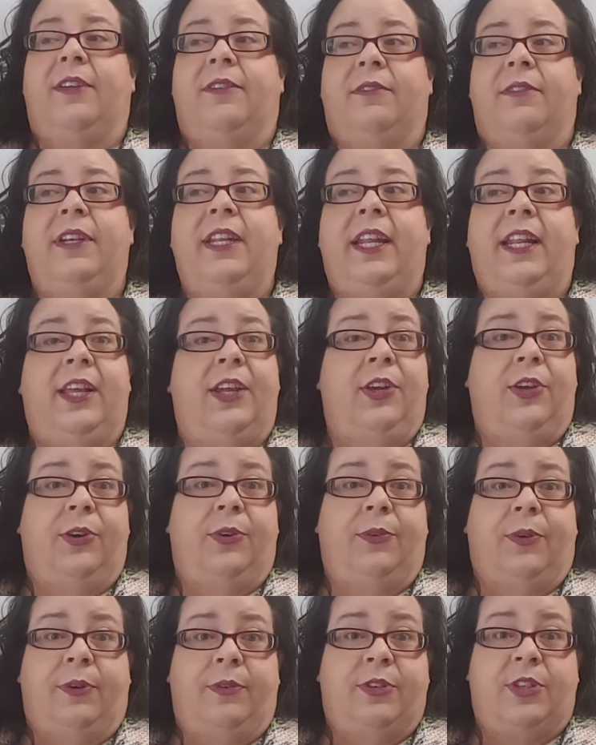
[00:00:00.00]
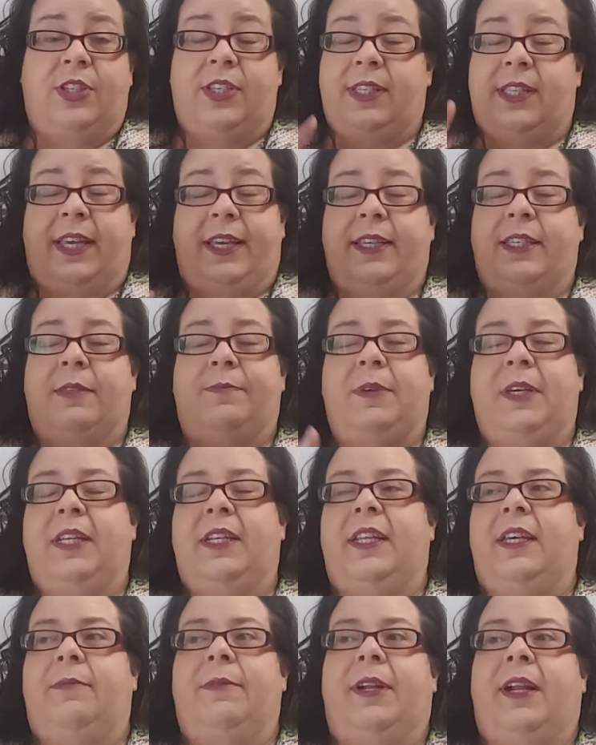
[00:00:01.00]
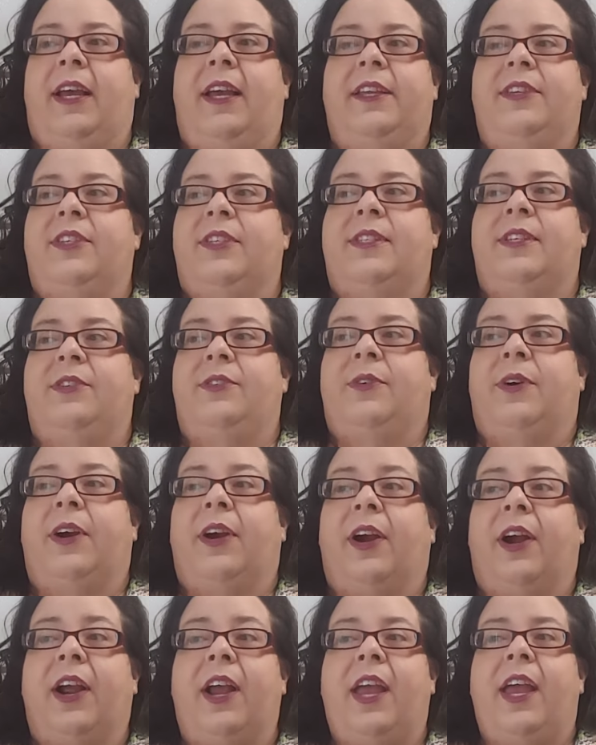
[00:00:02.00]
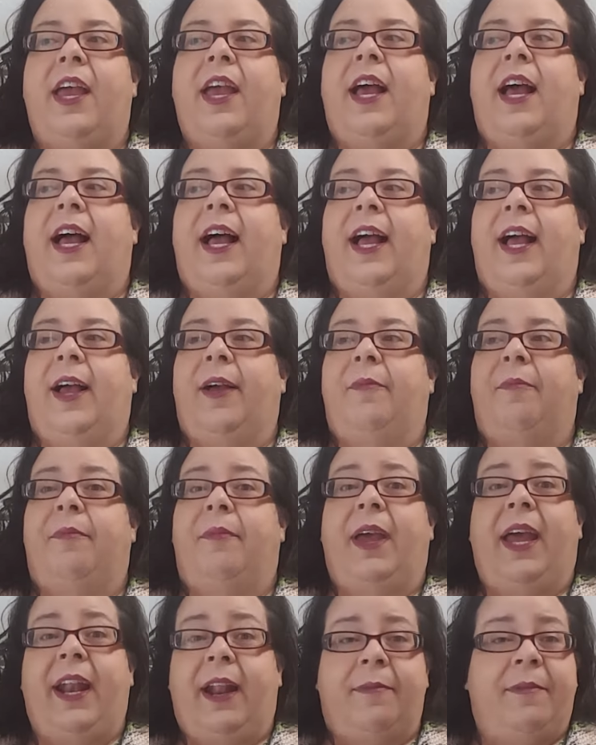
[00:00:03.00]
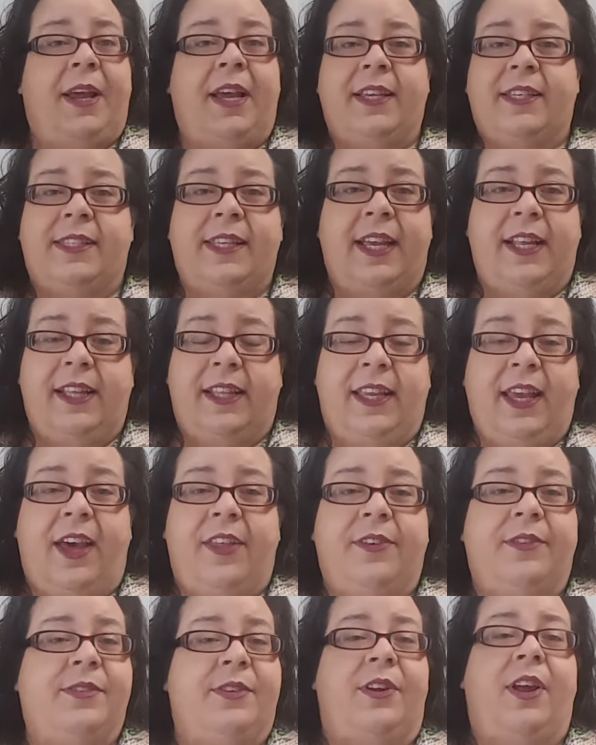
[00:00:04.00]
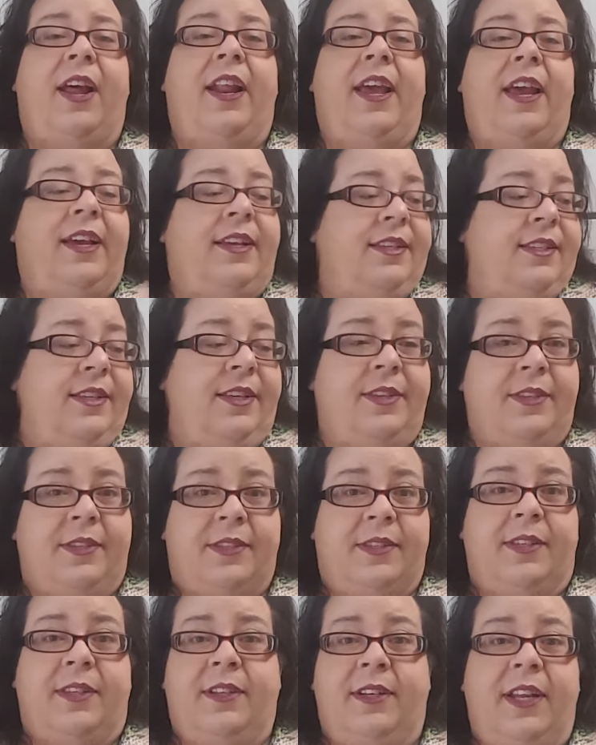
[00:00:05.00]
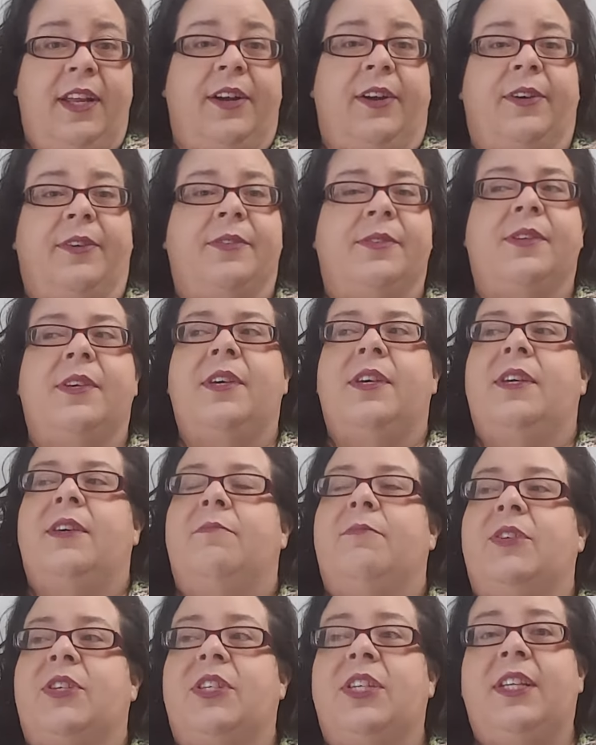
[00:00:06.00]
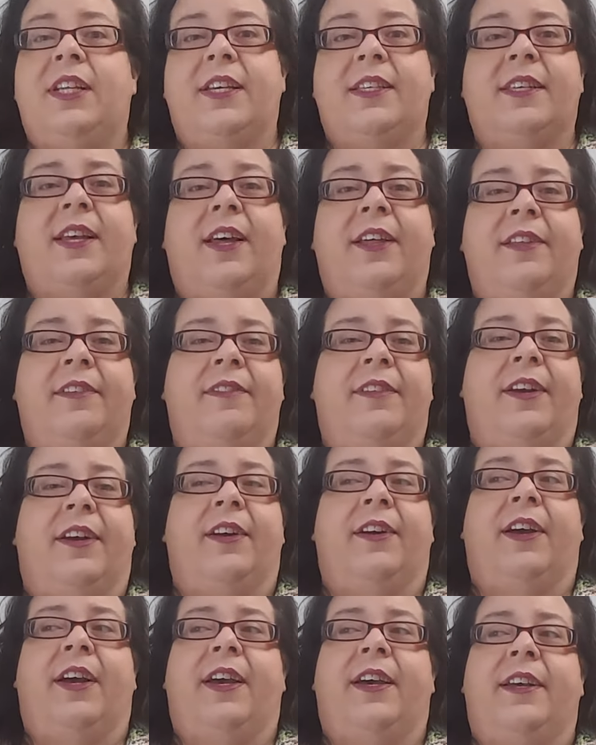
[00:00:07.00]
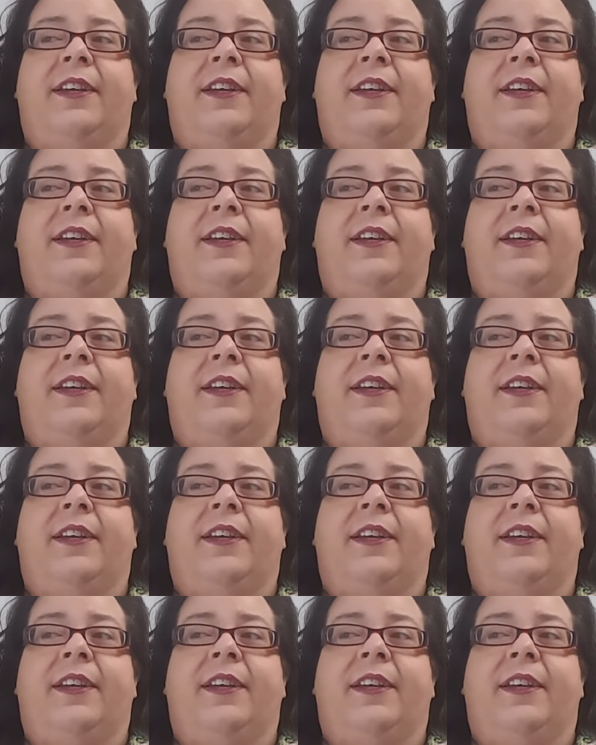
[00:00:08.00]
knitting guru. She's like Speed Demon. I just adore her. And I'm not saying that the others are not excellent knitters, but she does all of their